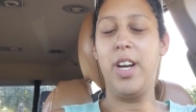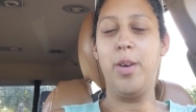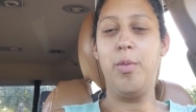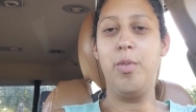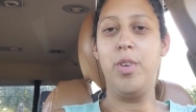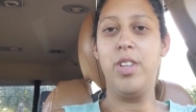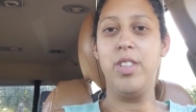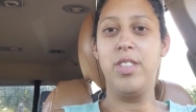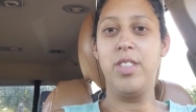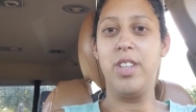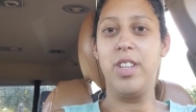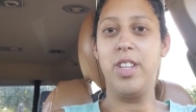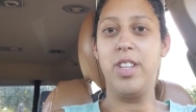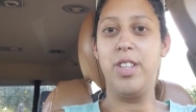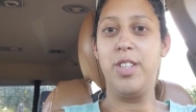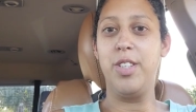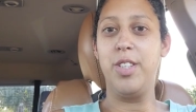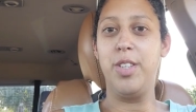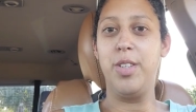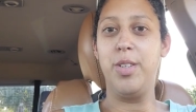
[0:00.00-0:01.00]
I was
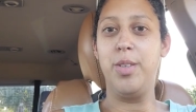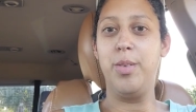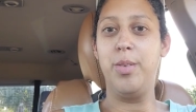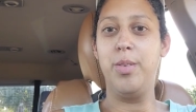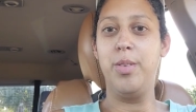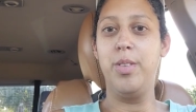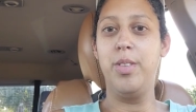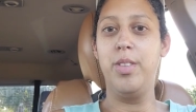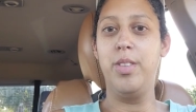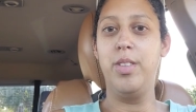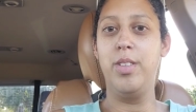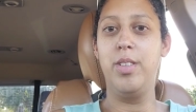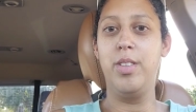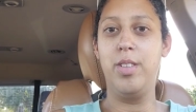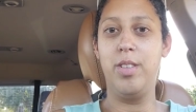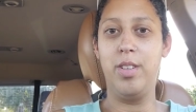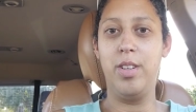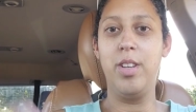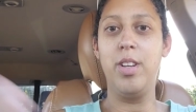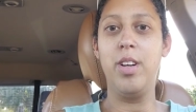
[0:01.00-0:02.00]
gonna do
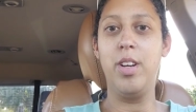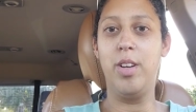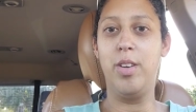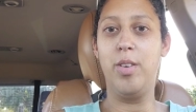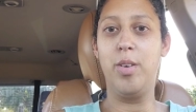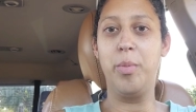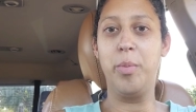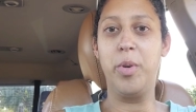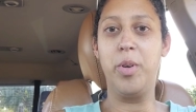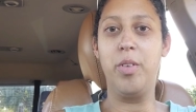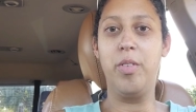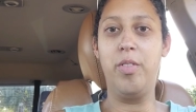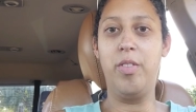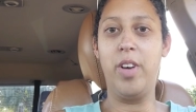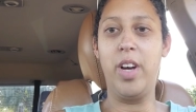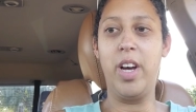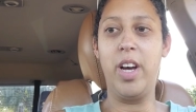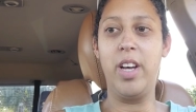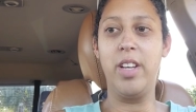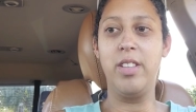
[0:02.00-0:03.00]
a normal
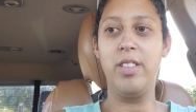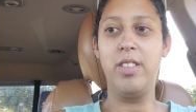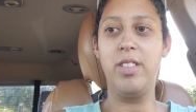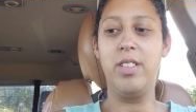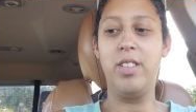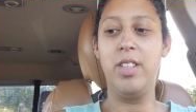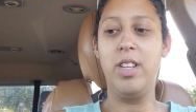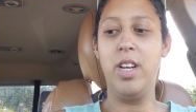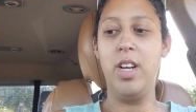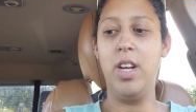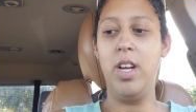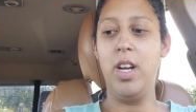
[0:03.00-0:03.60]
fast,